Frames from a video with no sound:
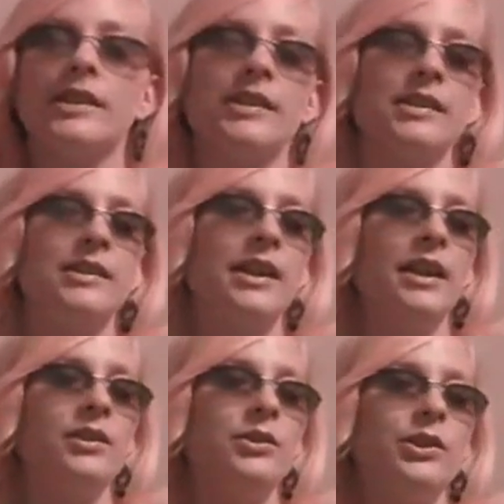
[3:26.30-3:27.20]
This is
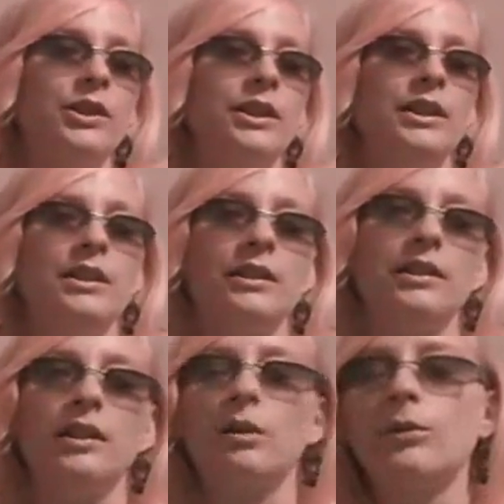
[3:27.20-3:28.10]
Angie
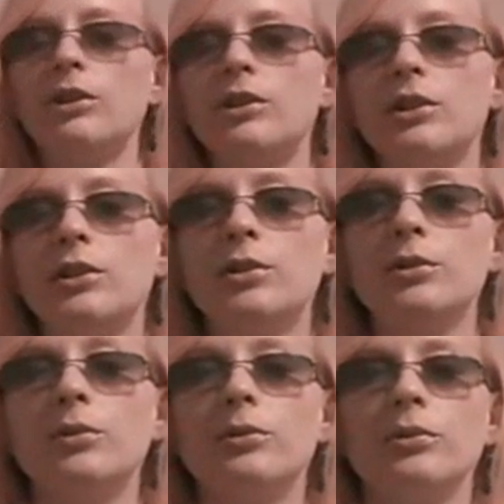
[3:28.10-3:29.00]
coming to
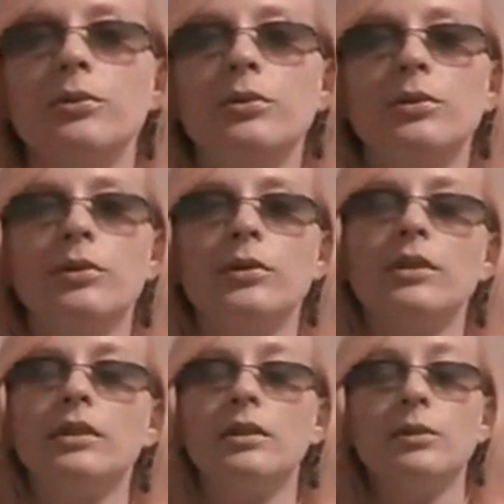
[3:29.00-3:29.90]
you
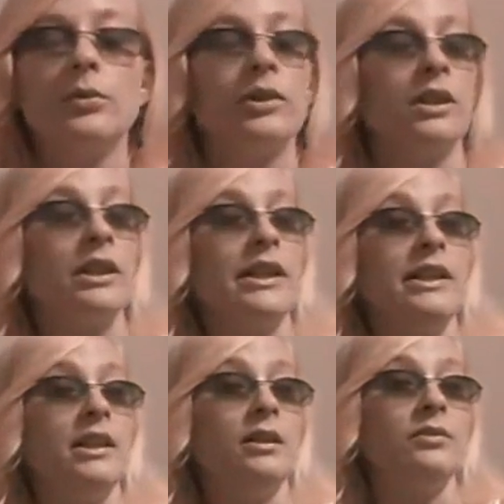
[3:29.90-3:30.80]
with a
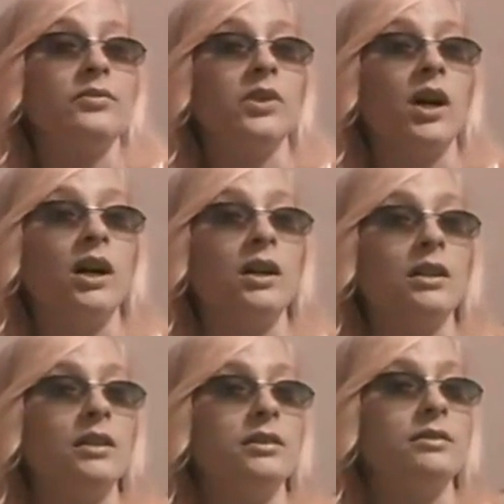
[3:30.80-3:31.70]
nighttime
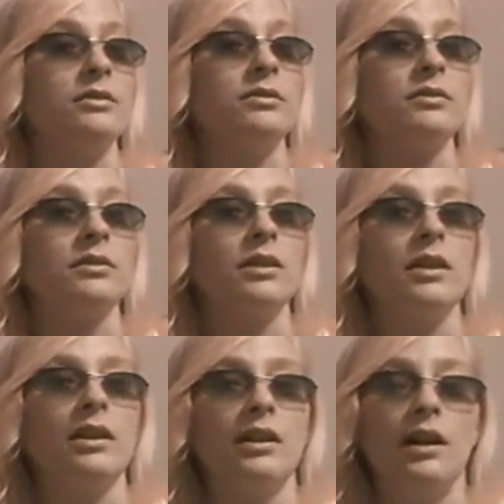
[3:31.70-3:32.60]
vlog.
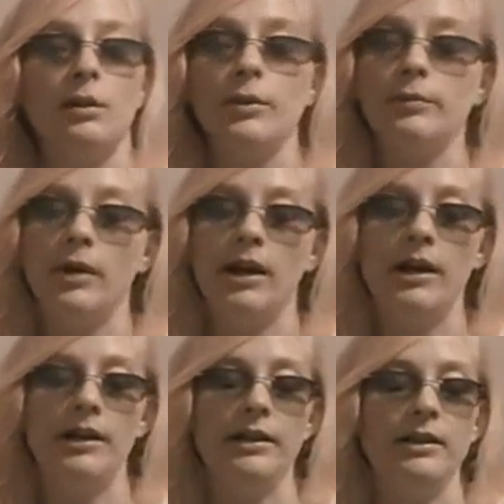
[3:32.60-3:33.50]
I'm in
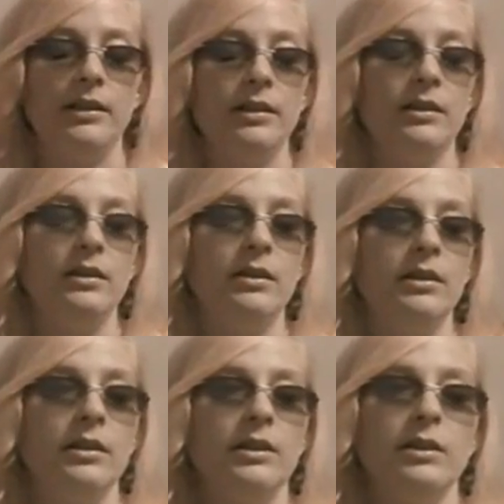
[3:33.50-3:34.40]
my
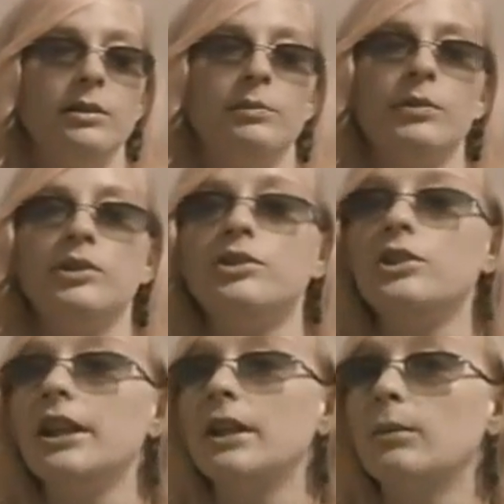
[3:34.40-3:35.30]

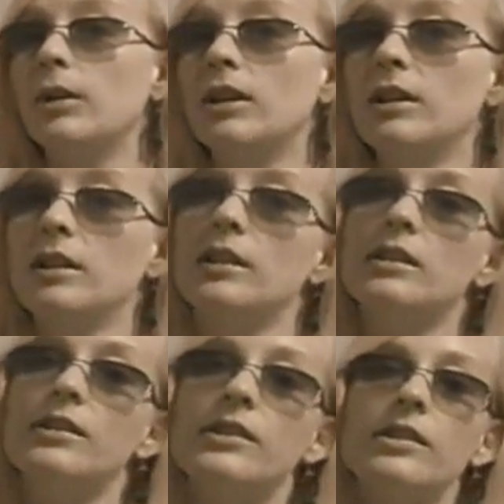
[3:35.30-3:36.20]

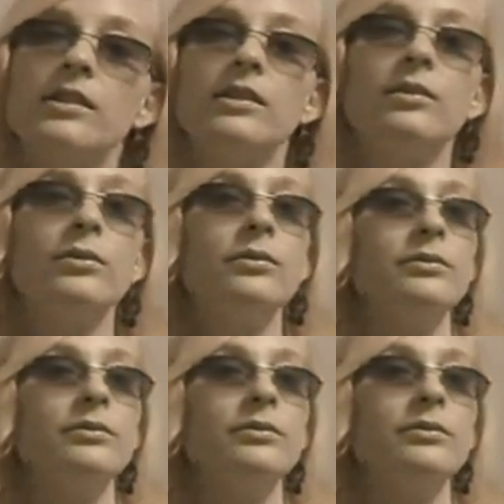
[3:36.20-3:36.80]
pajamas,